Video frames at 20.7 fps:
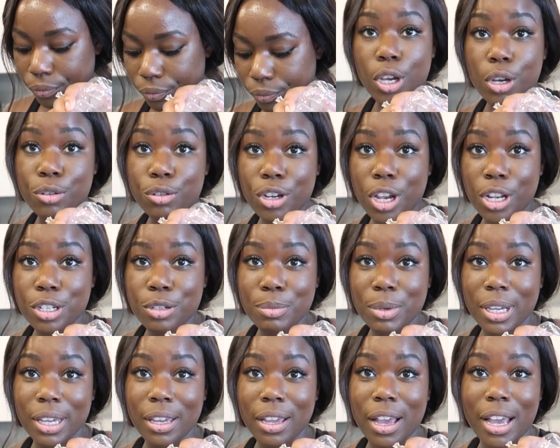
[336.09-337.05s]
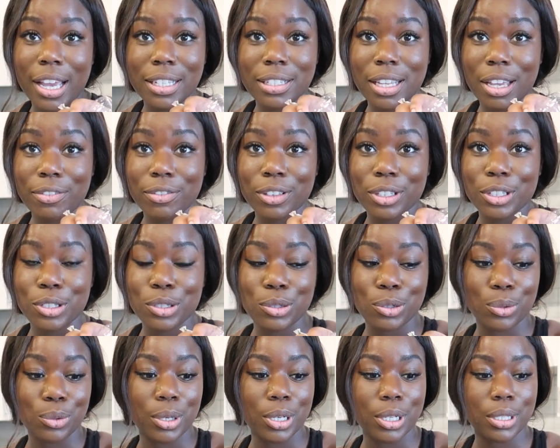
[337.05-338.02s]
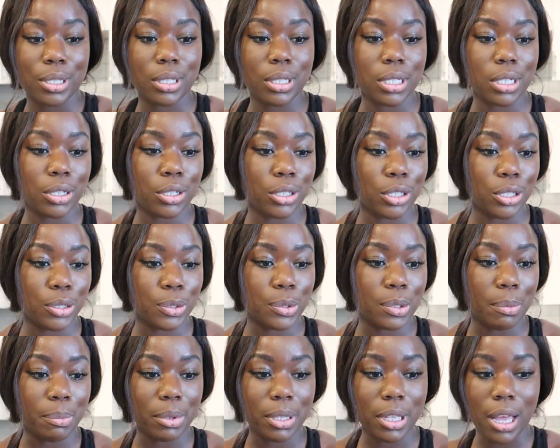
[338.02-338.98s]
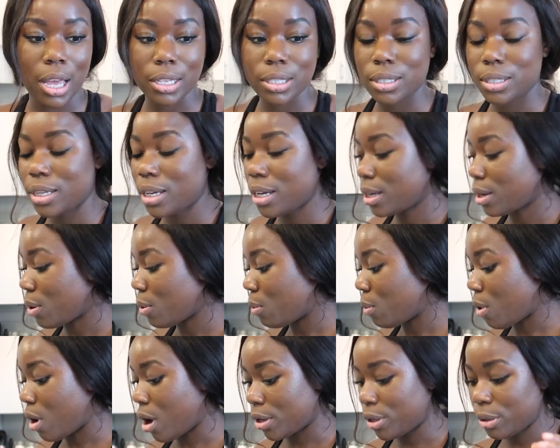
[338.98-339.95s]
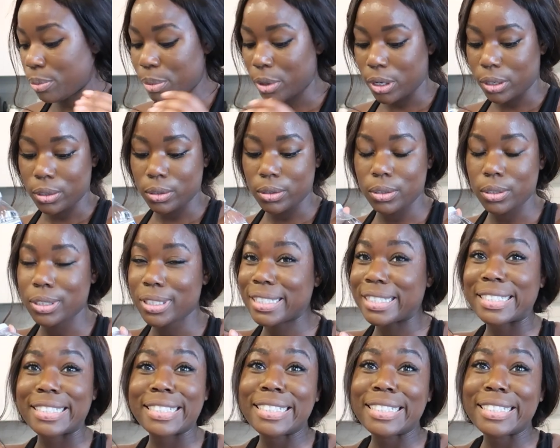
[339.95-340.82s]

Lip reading: Don't judge me, I definitely do still use plastic water bottles.